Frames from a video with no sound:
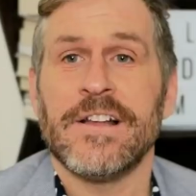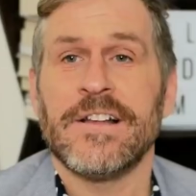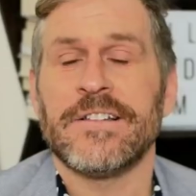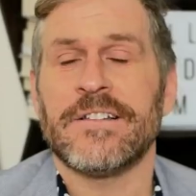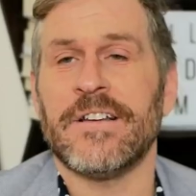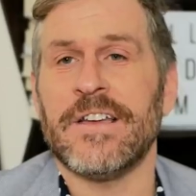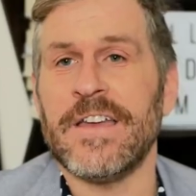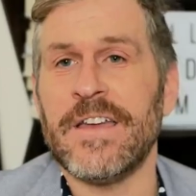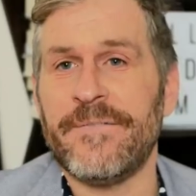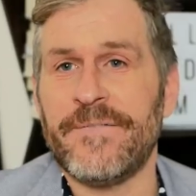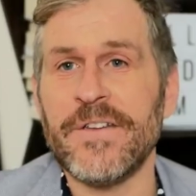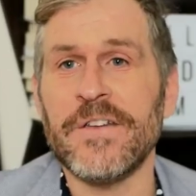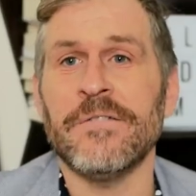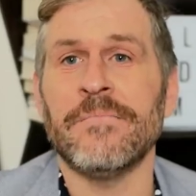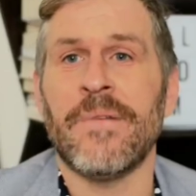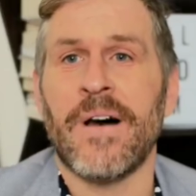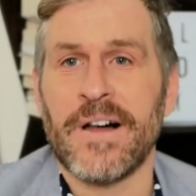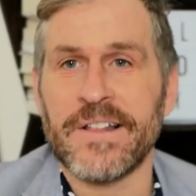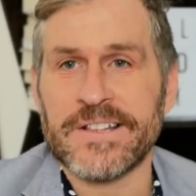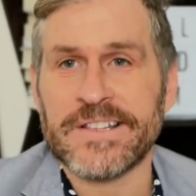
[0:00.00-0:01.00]
So if you
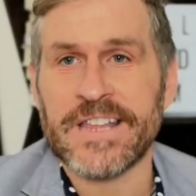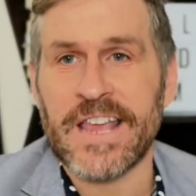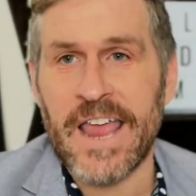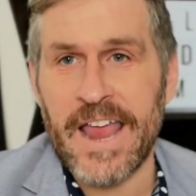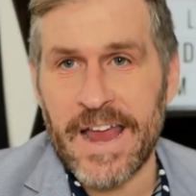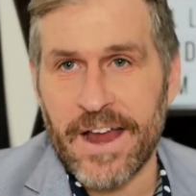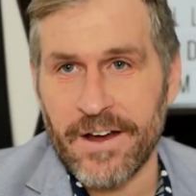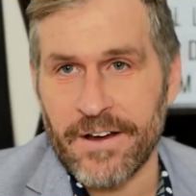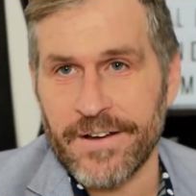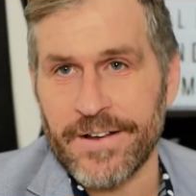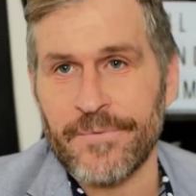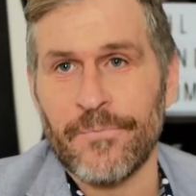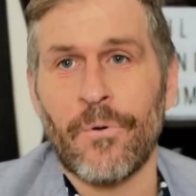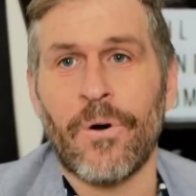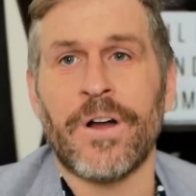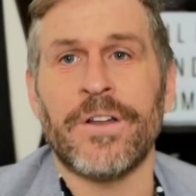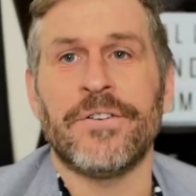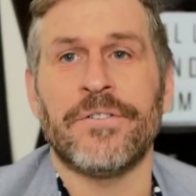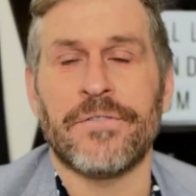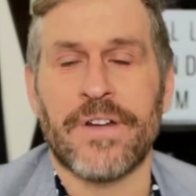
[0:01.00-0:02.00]
must err in
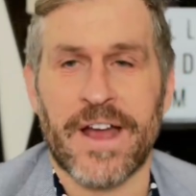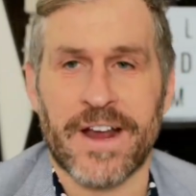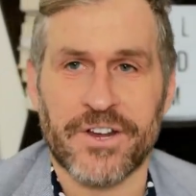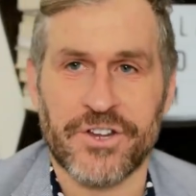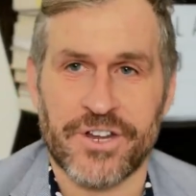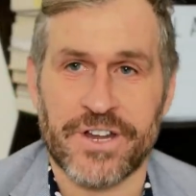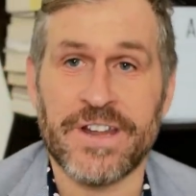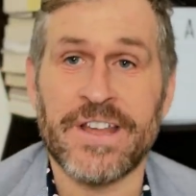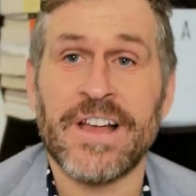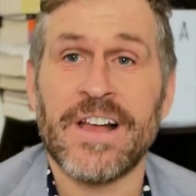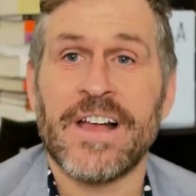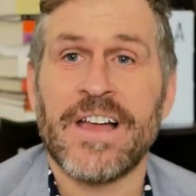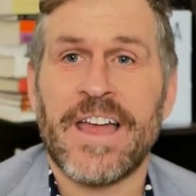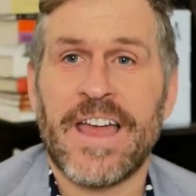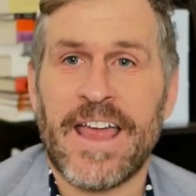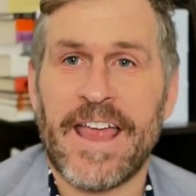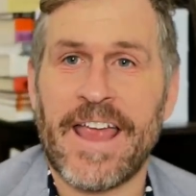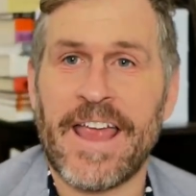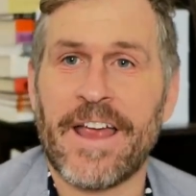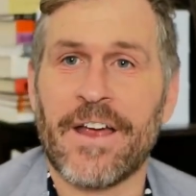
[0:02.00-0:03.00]
one direction,
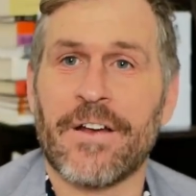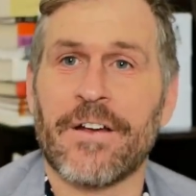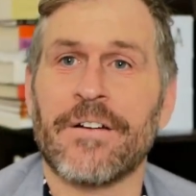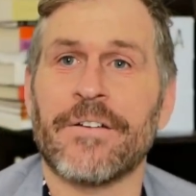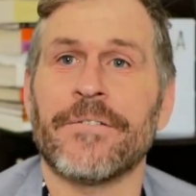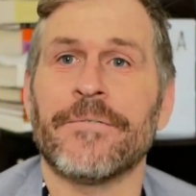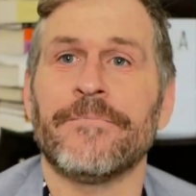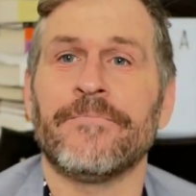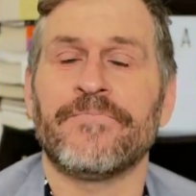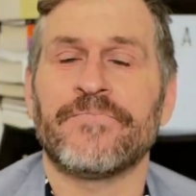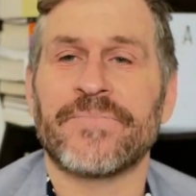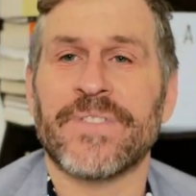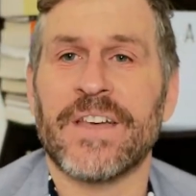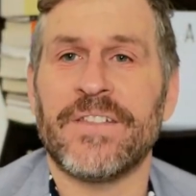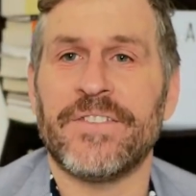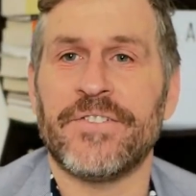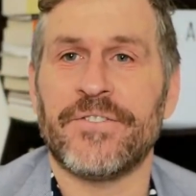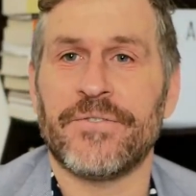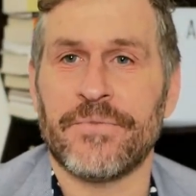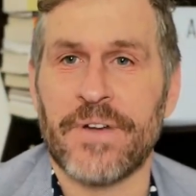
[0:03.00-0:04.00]
err
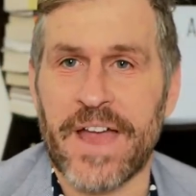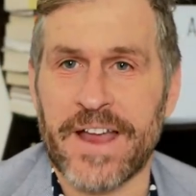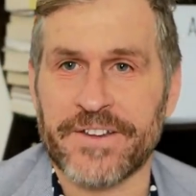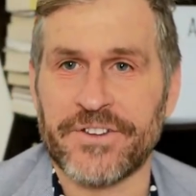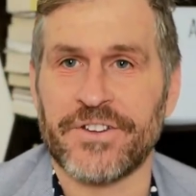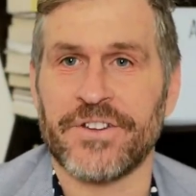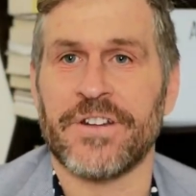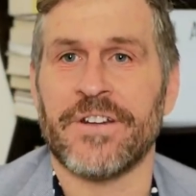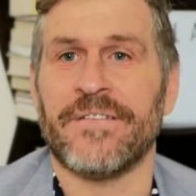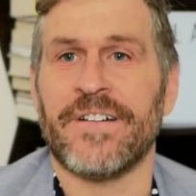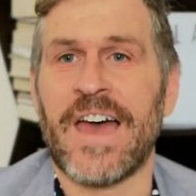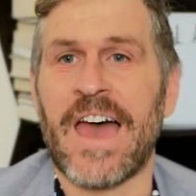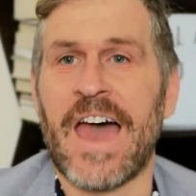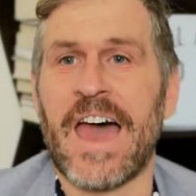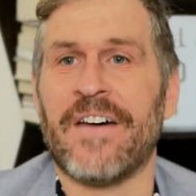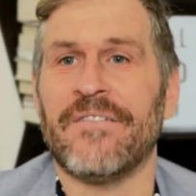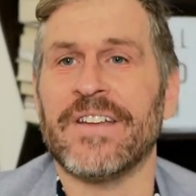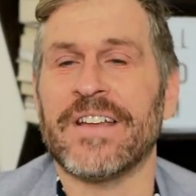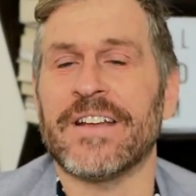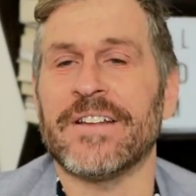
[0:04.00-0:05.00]
in the direction of
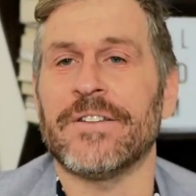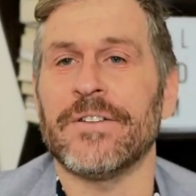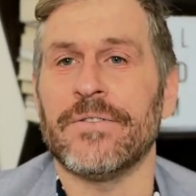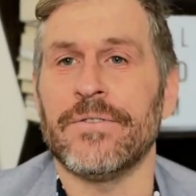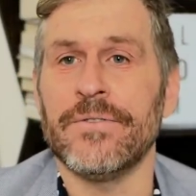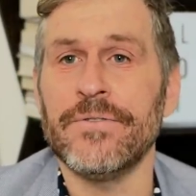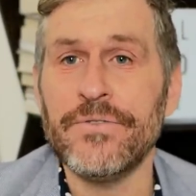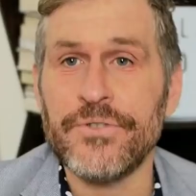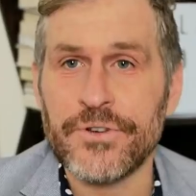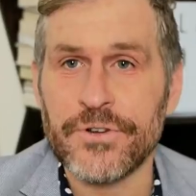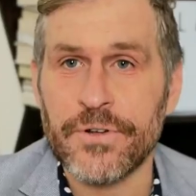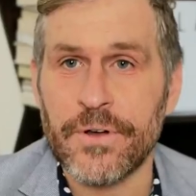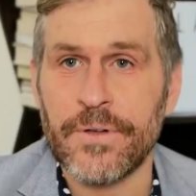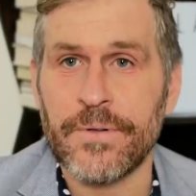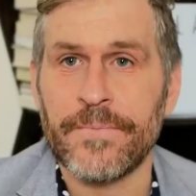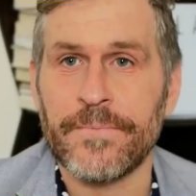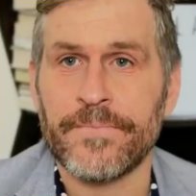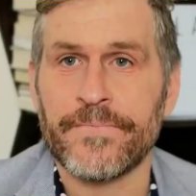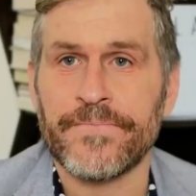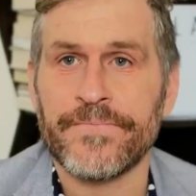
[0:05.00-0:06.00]
having a
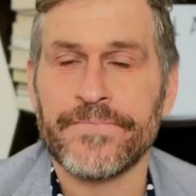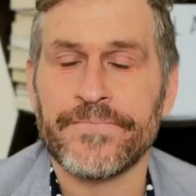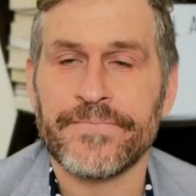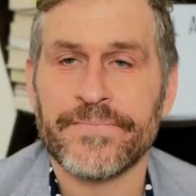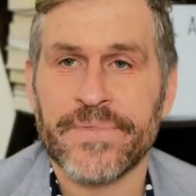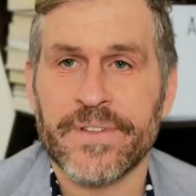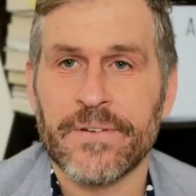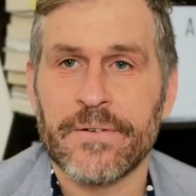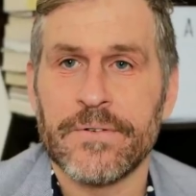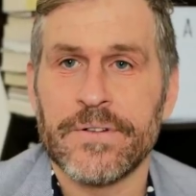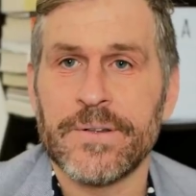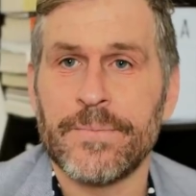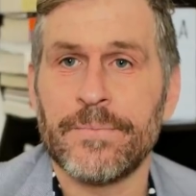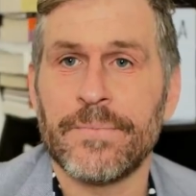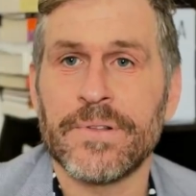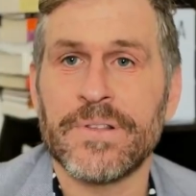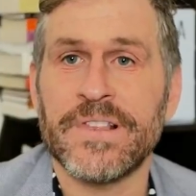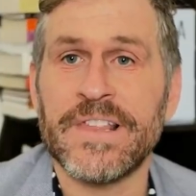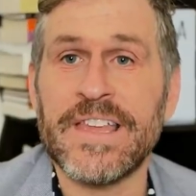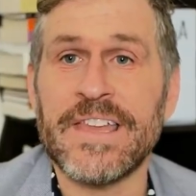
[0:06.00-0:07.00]
delusional
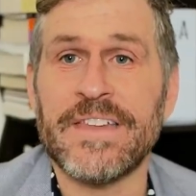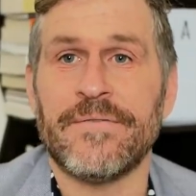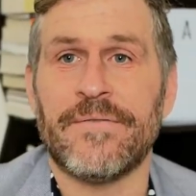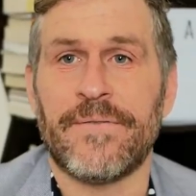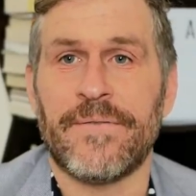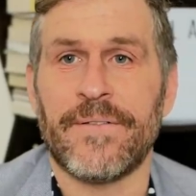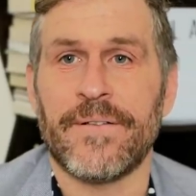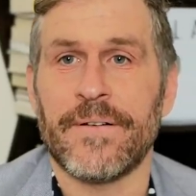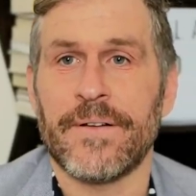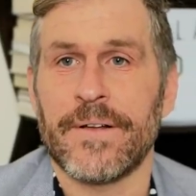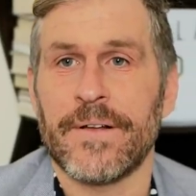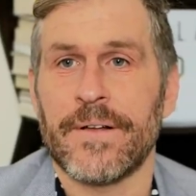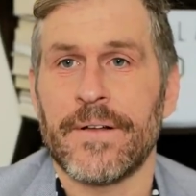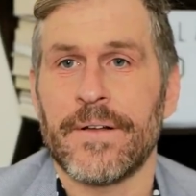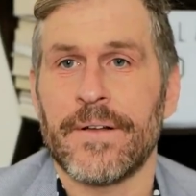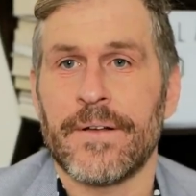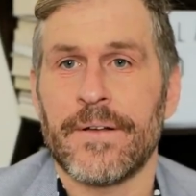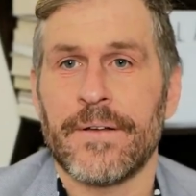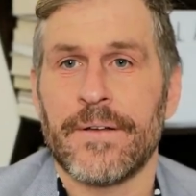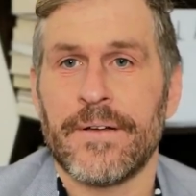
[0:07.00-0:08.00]
belief
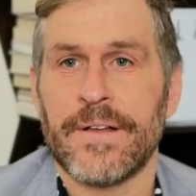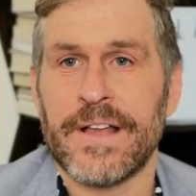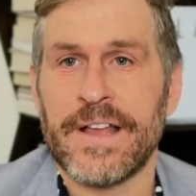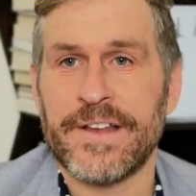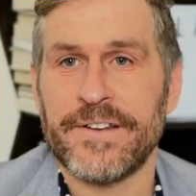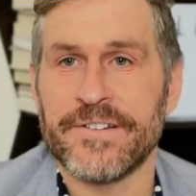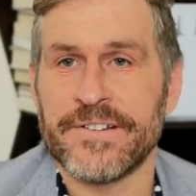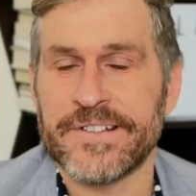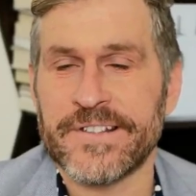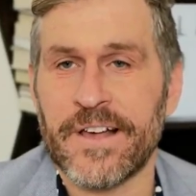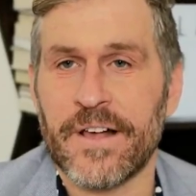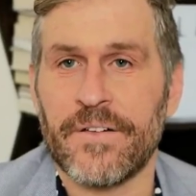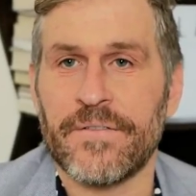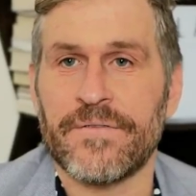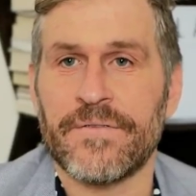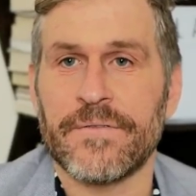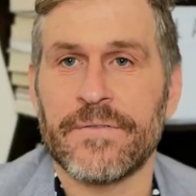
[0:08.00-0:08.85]
in yourself.